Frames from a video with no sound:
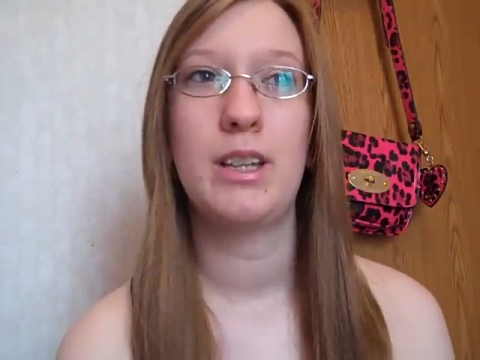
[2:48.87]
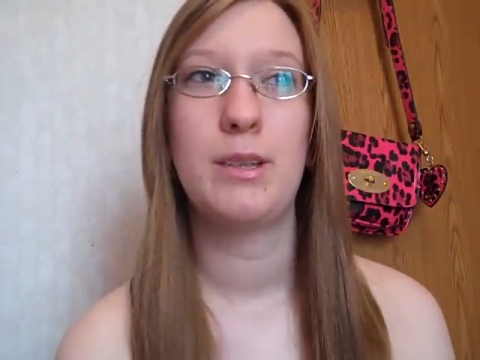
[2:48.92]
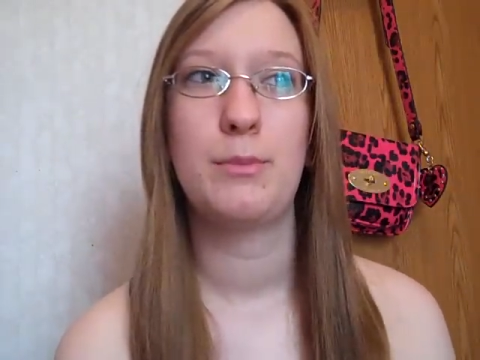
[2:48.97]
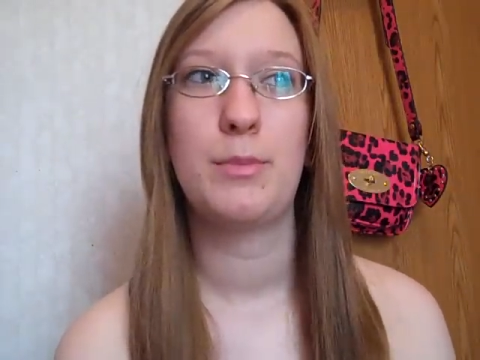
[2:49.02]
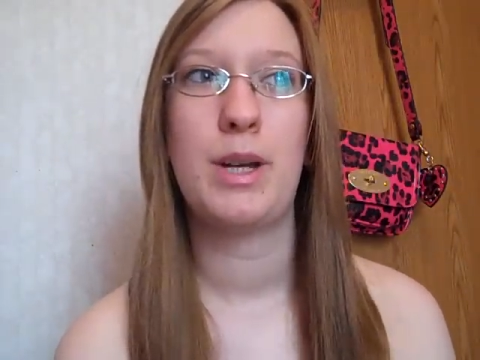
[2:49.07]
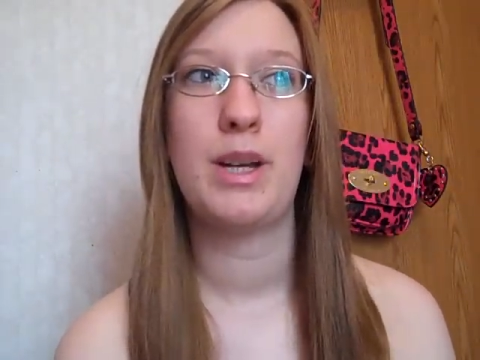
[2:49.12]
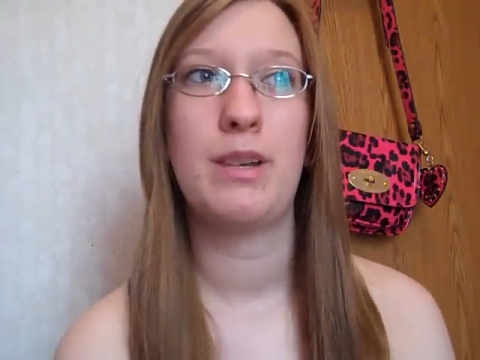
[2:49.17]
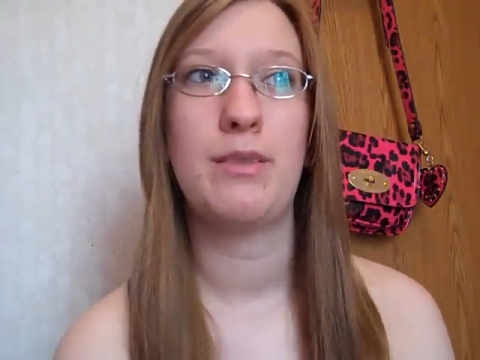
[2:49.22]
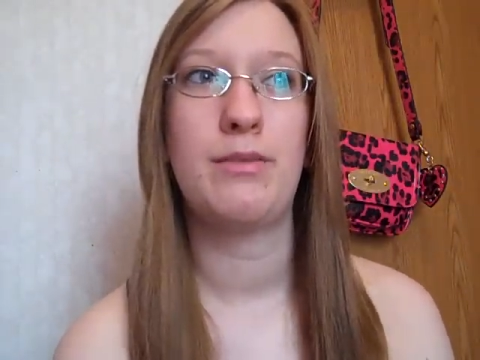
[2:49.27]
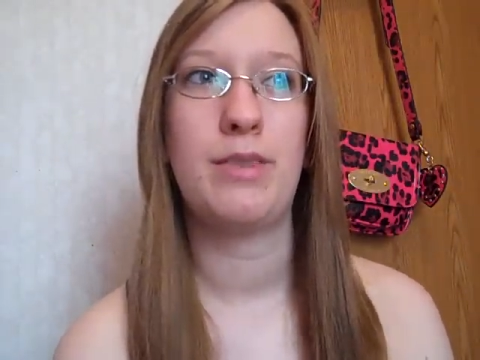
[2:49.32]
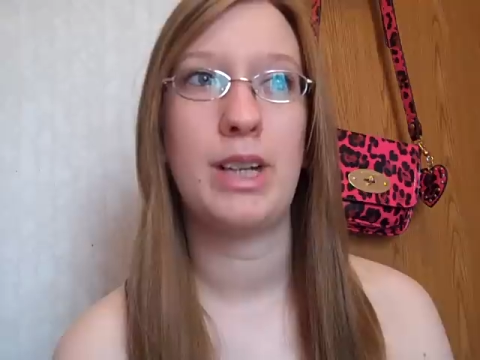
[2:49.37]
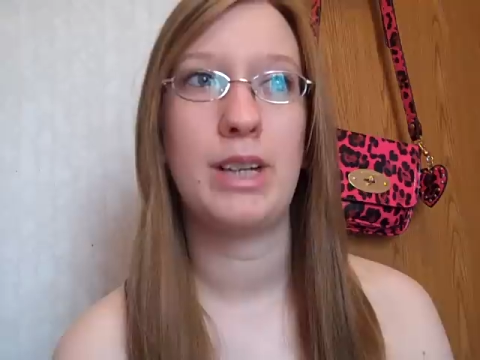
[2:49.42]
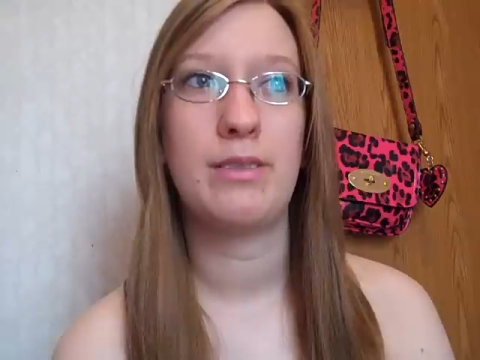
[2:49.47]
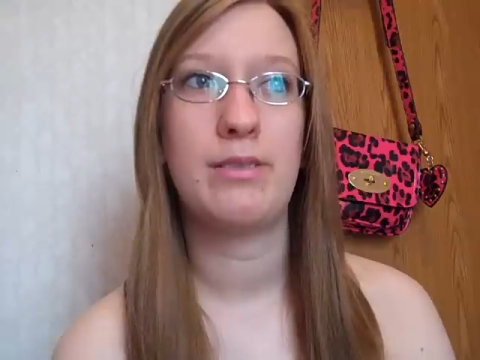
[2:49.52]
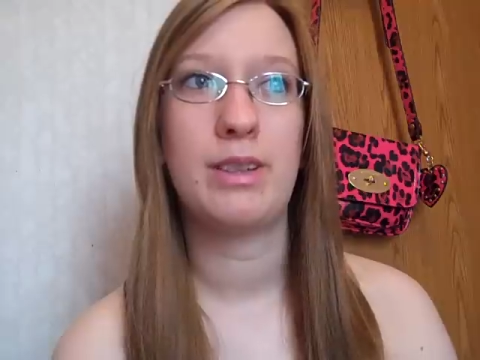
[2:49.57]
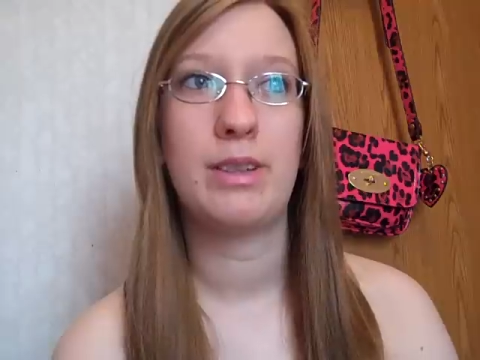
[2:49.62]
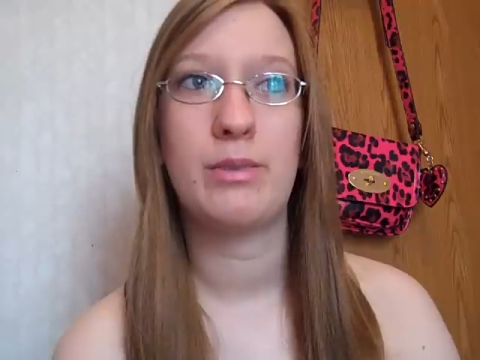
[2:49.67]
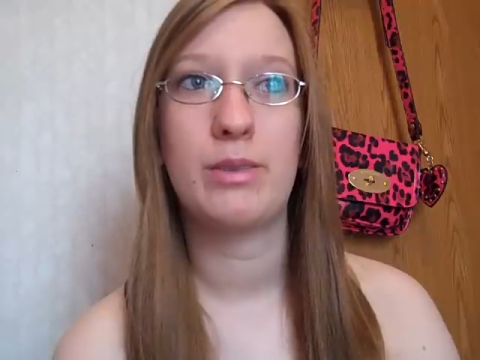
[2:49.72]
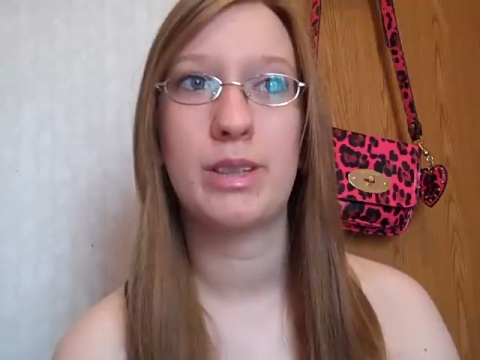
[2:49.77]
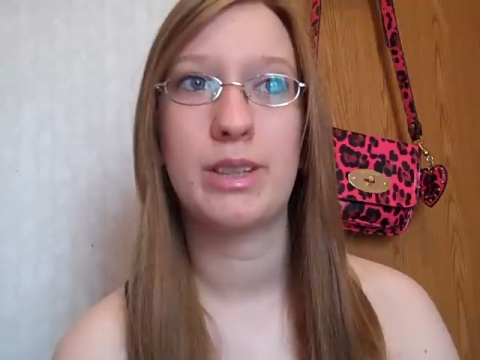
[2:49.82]
my five
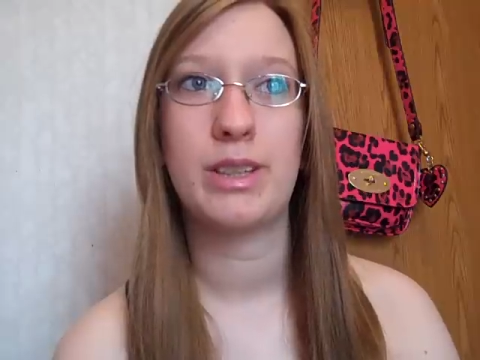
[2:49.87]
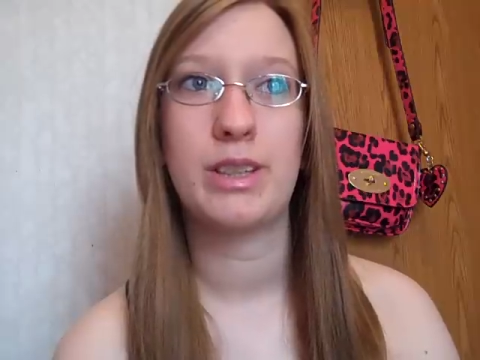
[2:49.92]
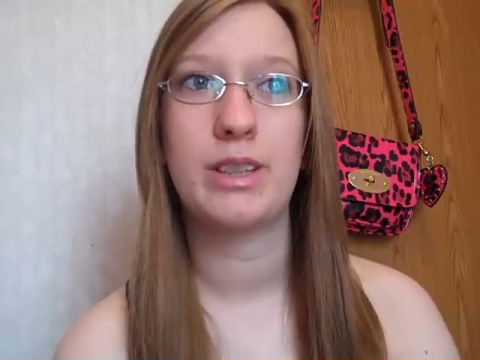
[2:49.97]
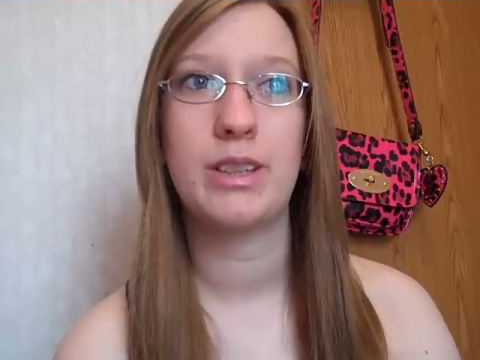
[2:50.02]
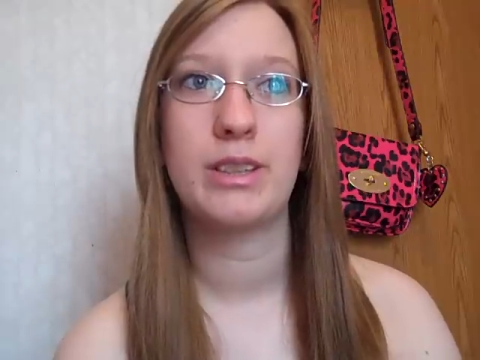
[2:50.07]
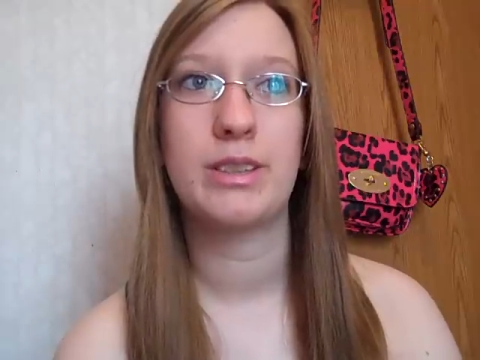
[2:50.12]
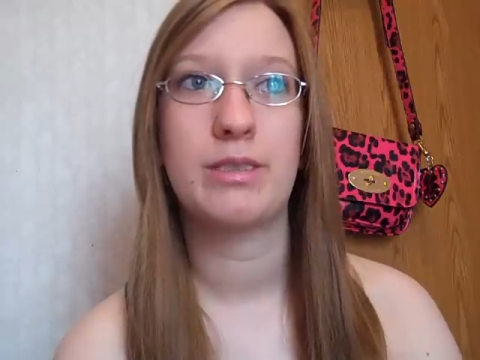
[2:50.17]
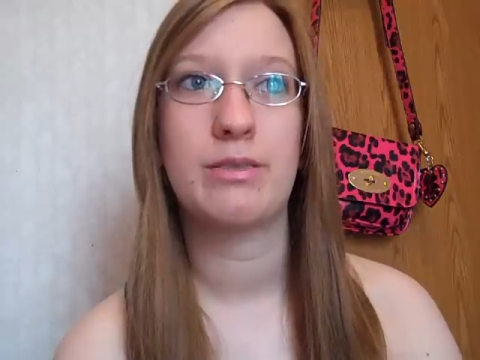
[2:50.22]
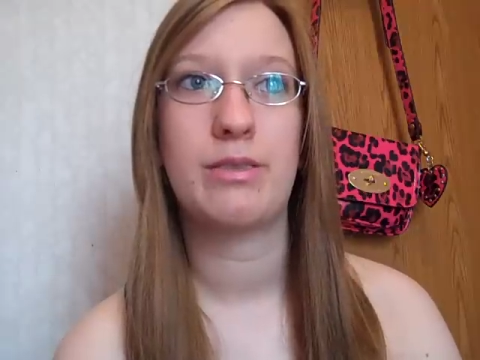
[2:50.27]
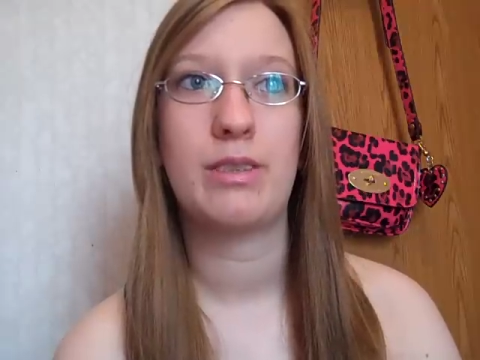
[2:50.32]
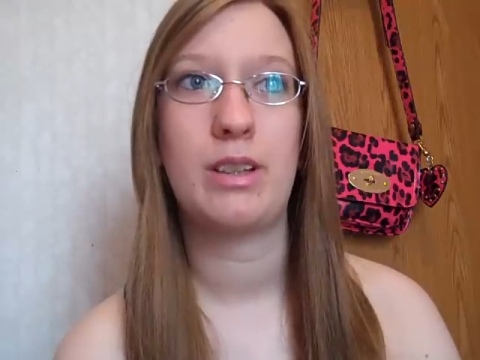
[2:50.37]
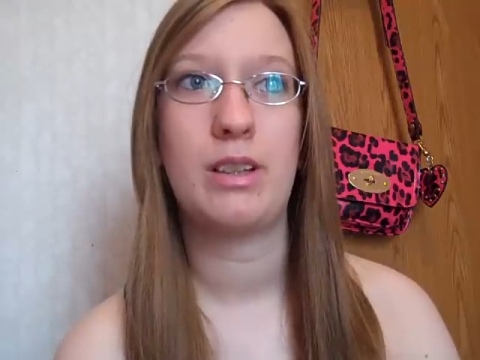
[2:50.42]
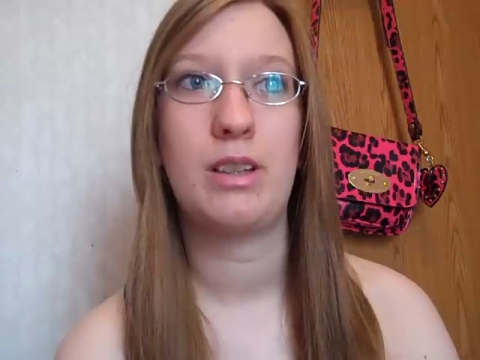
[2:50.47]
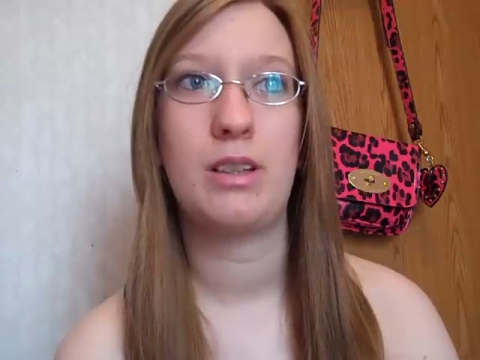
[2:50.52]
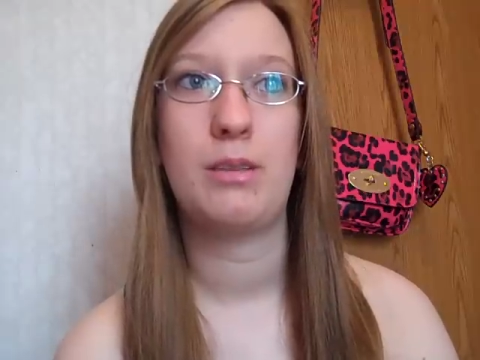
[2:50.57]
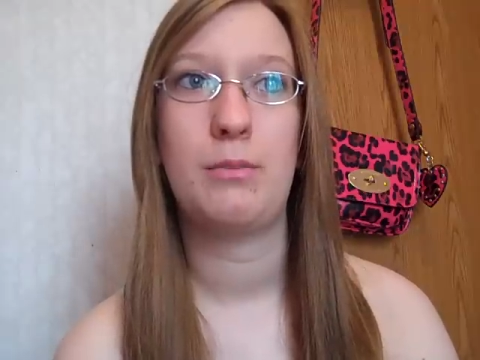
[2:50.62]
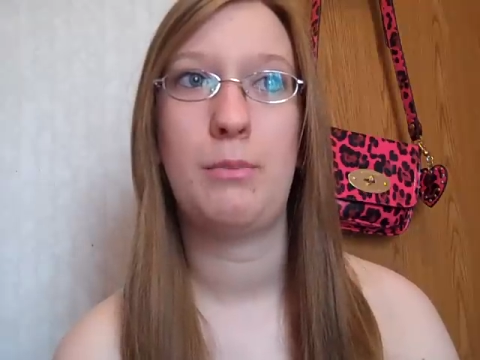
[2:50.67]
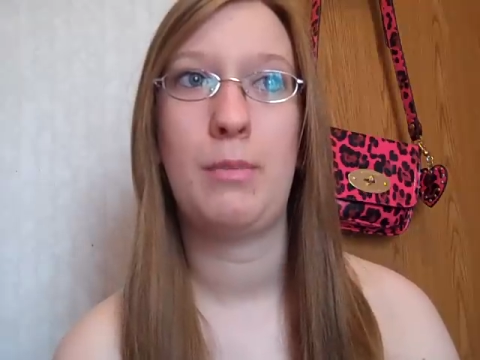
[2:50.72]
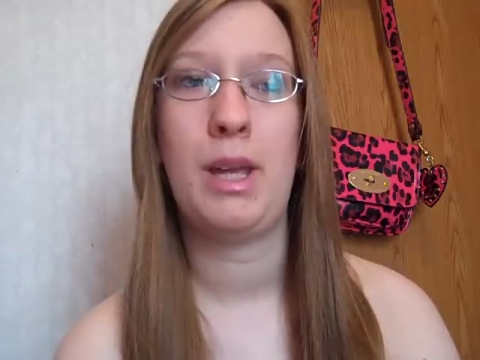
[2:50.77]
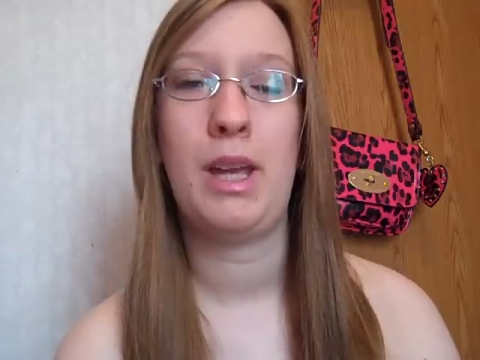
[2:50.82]
favorite things
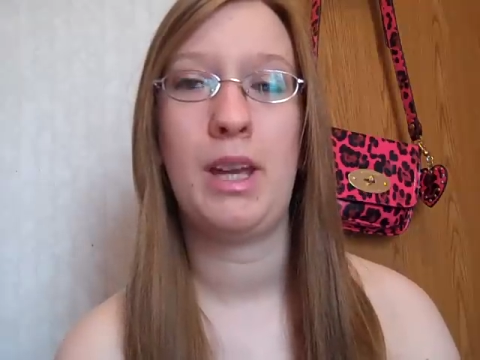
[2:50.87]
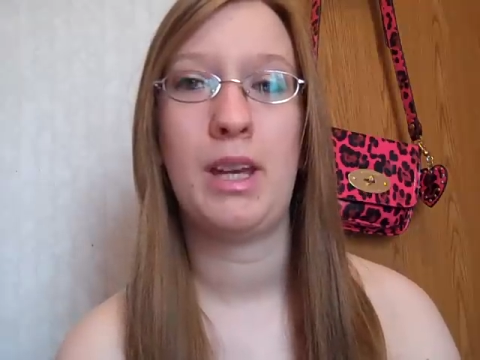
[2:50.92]
from